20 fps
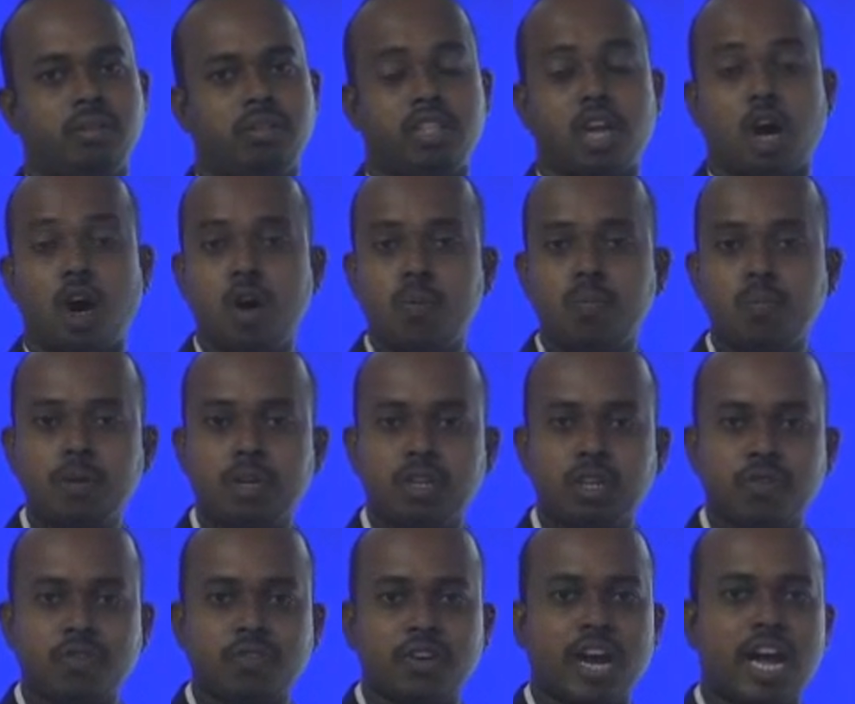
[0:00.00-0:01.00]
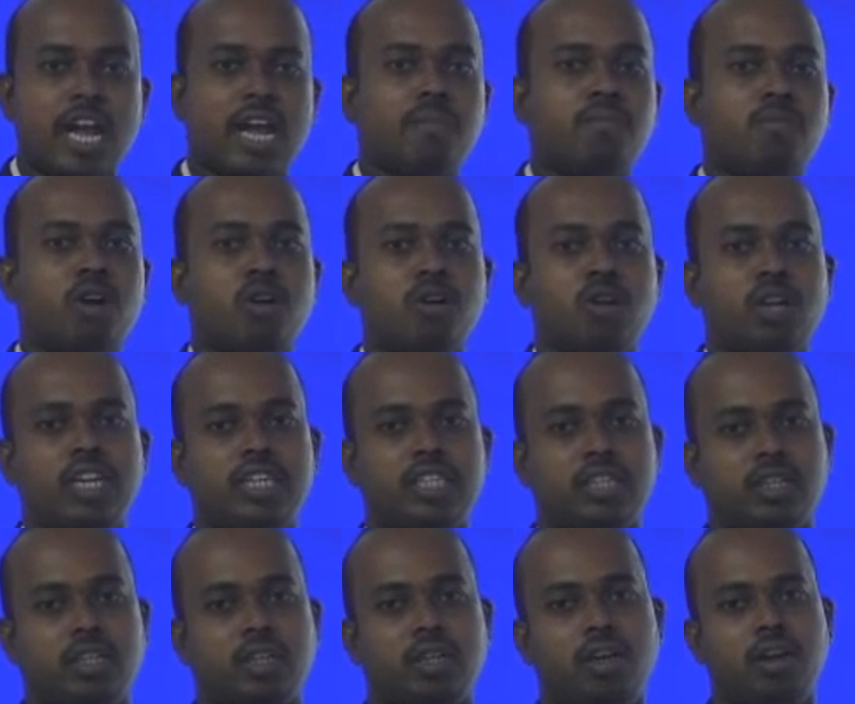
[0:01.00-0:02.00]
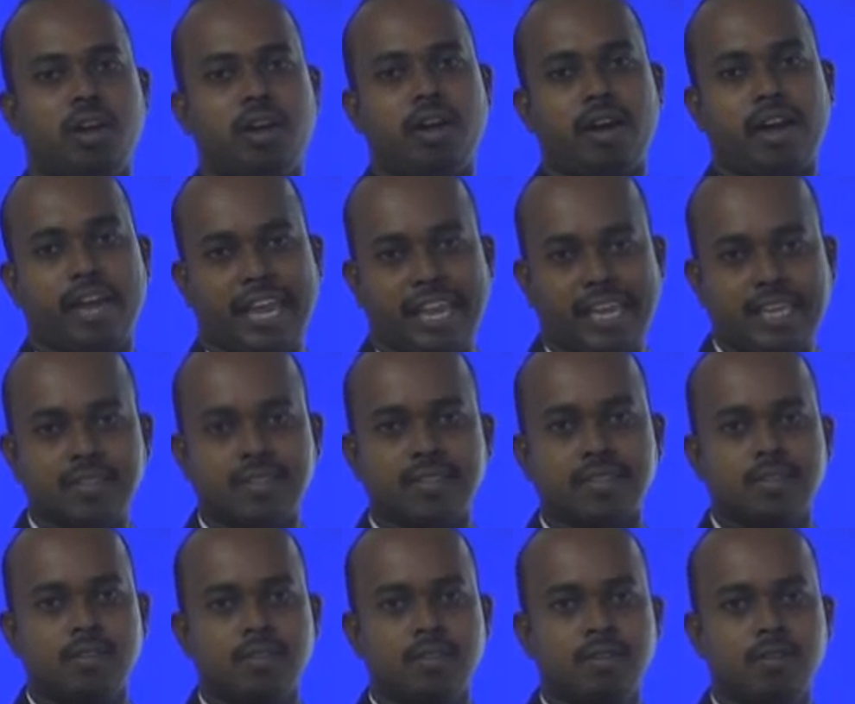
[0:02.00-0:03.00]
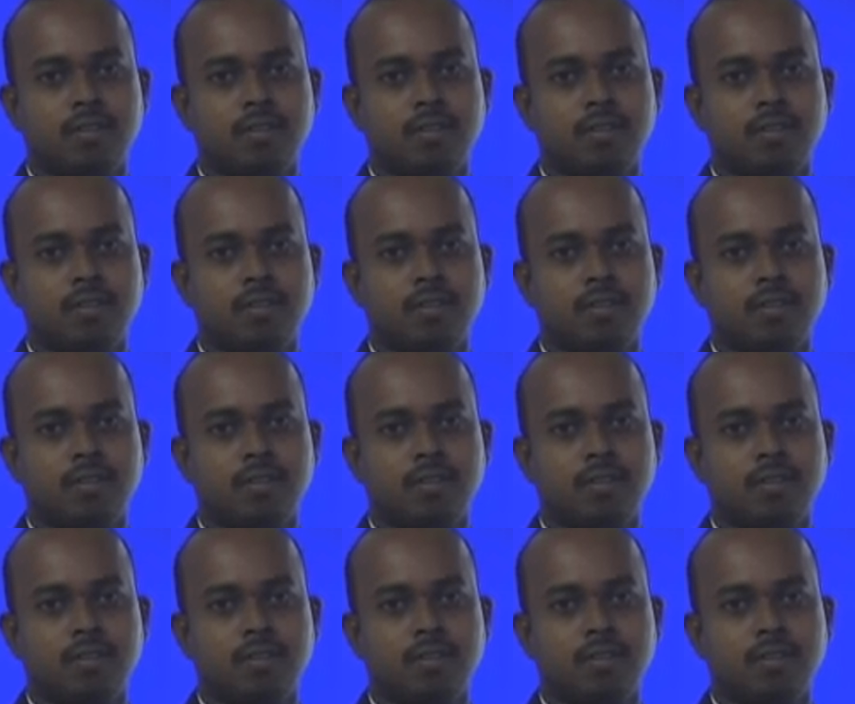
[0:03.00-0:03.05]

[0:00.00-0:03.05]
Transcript: The output of IM modulator is